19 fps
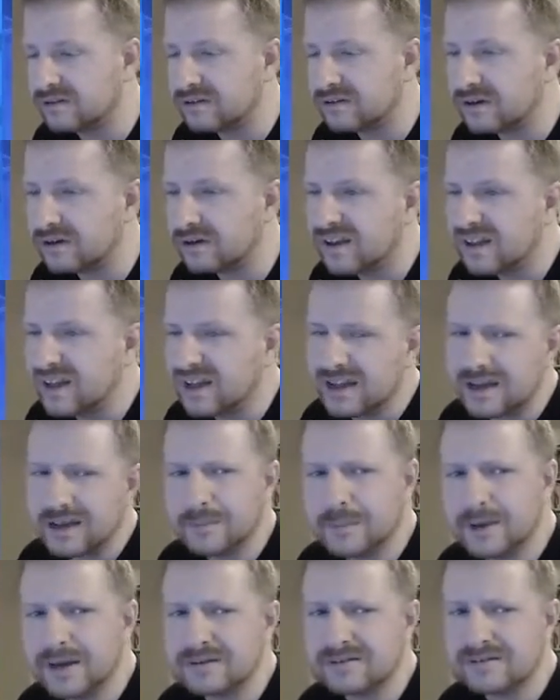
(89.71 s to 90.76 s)
So it
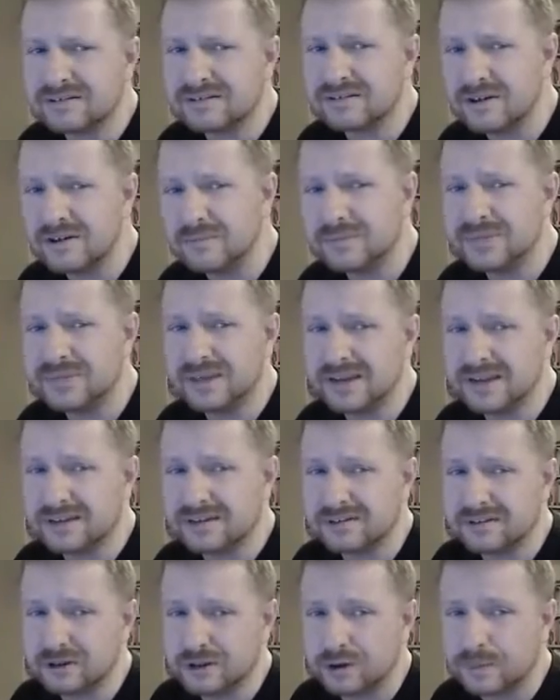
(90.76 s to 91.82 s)
makes some
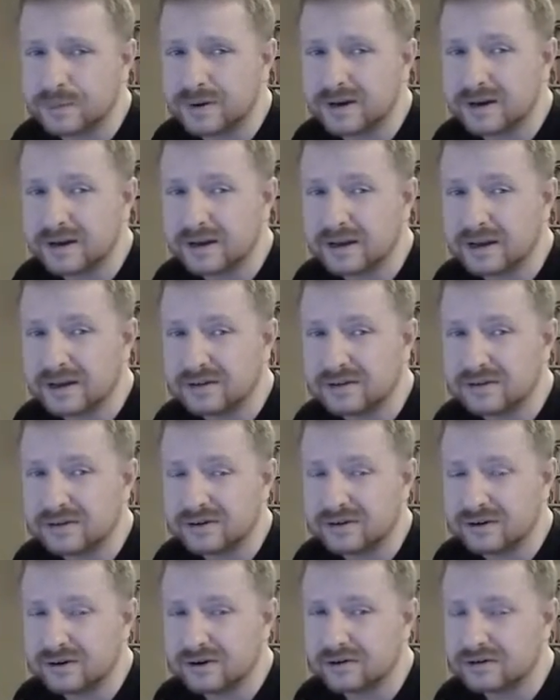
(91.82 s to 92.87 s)
things a little bit
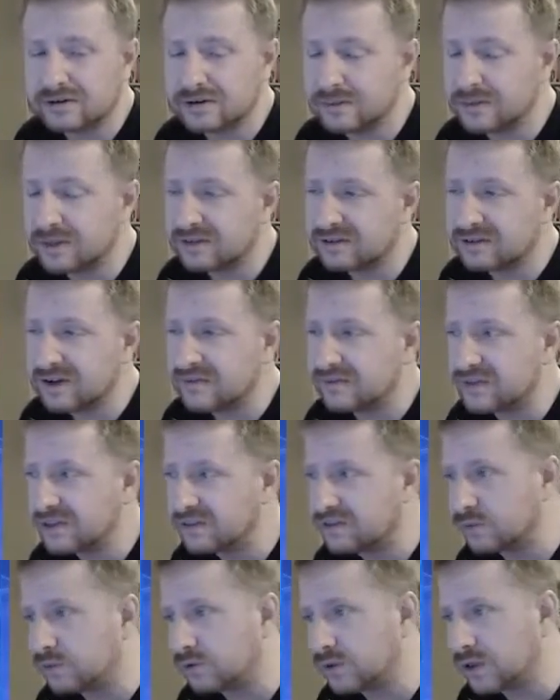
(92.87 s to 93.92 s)
easier. Some of the stuff
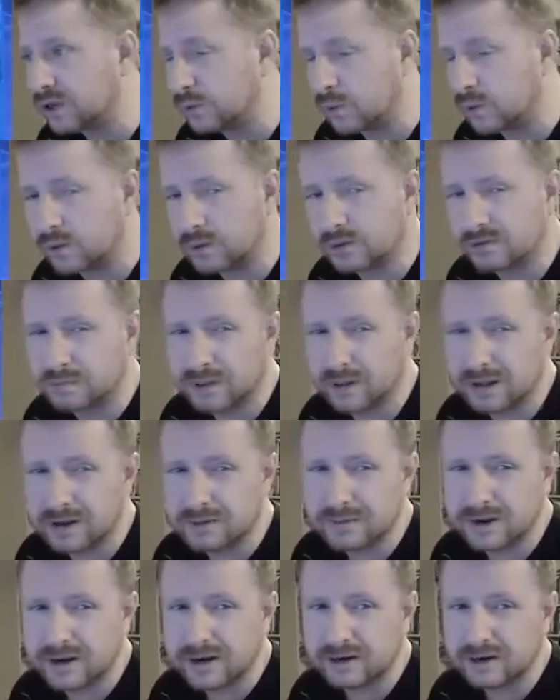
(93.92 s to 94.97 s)
doesn't really work with
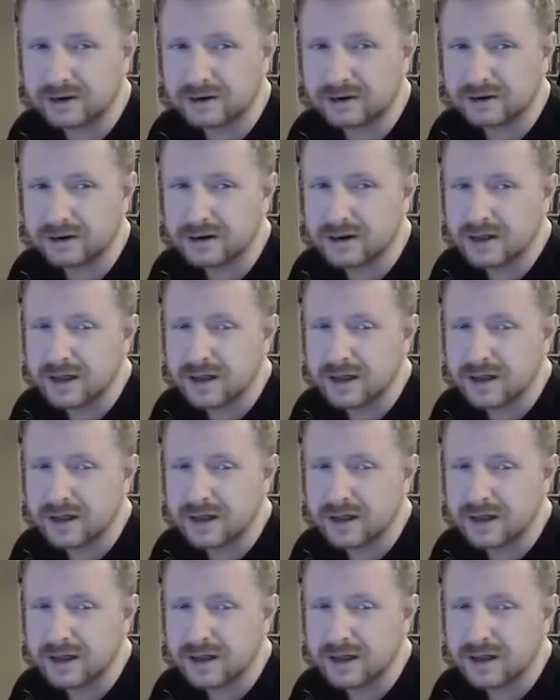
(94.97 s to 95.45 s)
Playmaker.